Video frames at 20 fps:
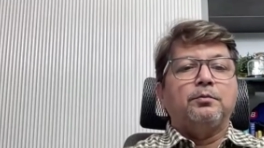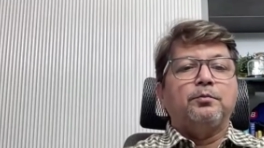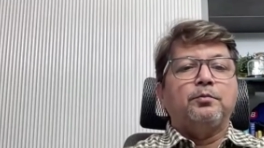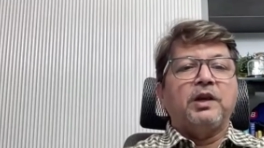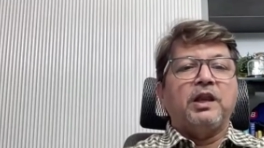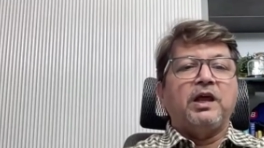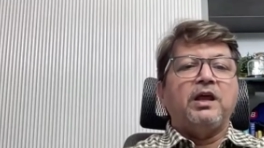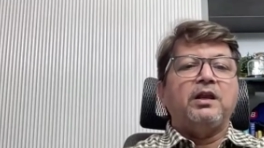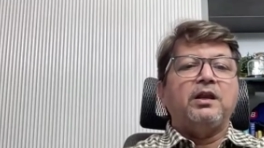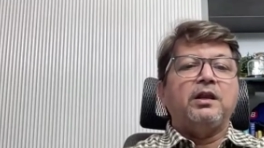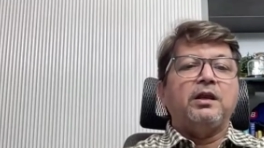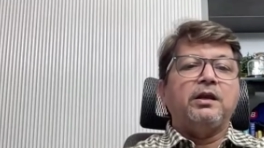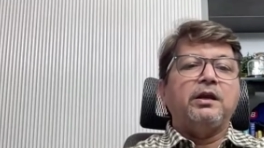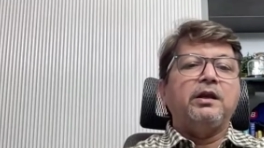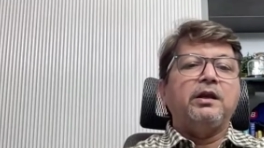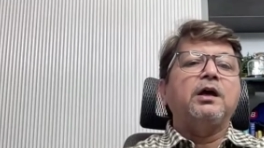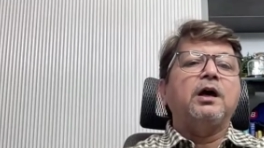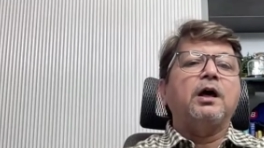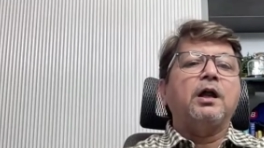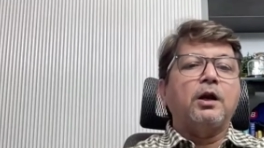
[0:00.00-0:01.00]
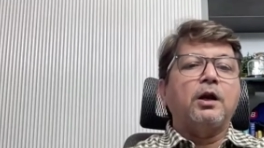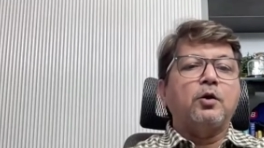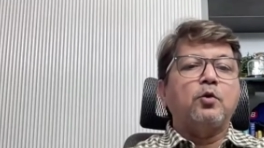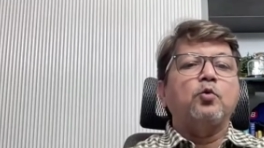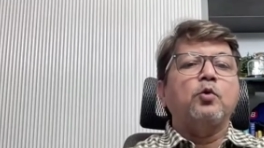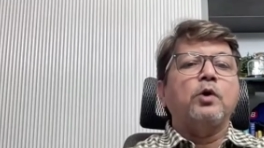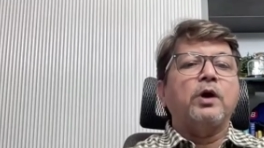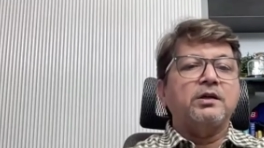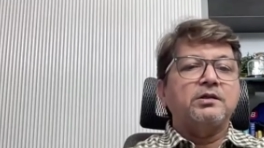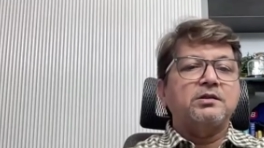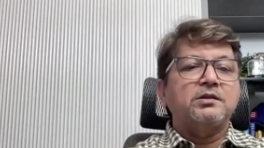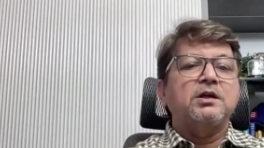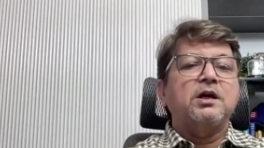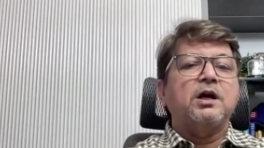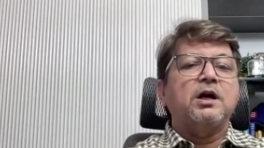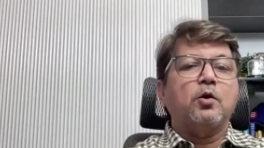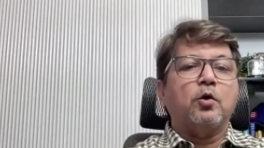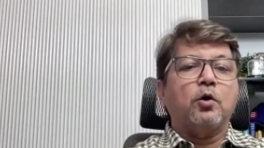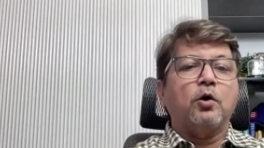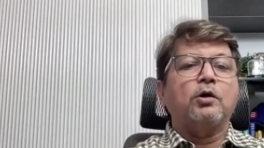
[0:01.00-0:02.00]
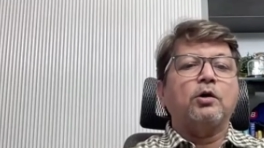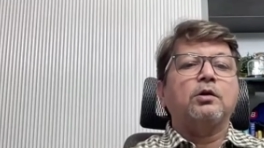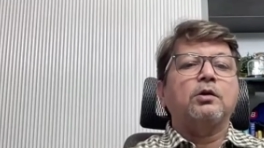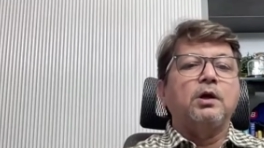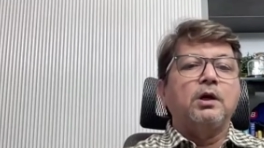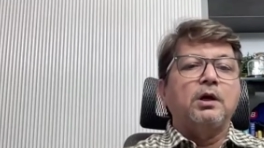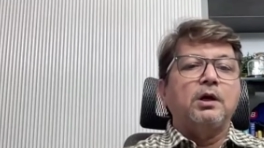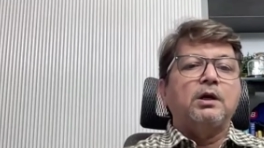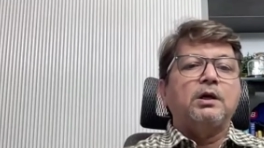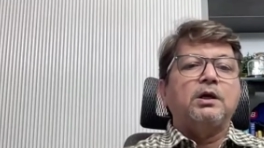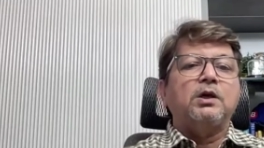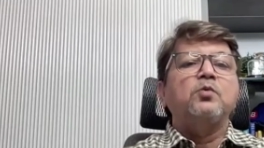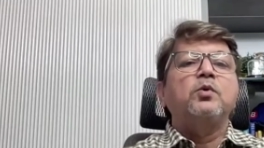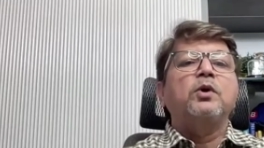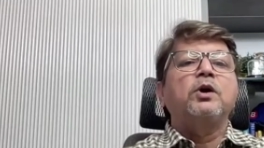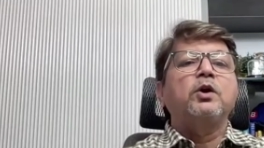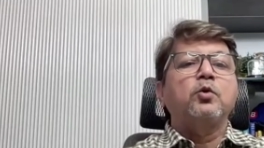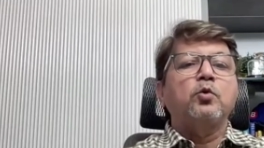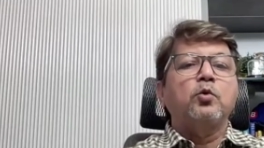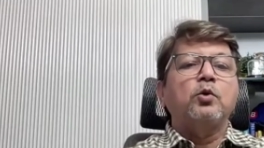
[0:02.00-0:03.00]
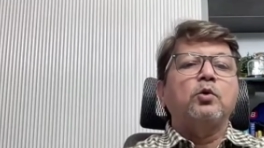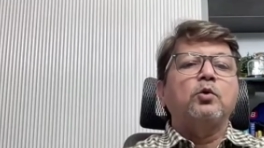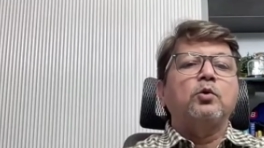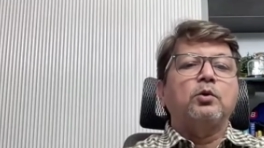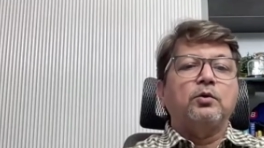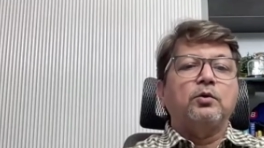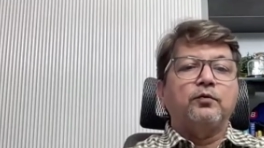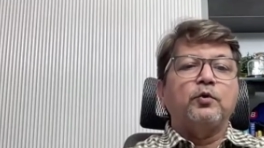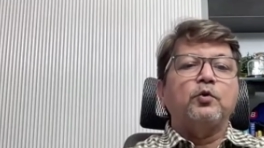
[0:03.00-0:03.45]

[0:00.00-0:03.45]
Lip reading: plain EDR to XDR, or even to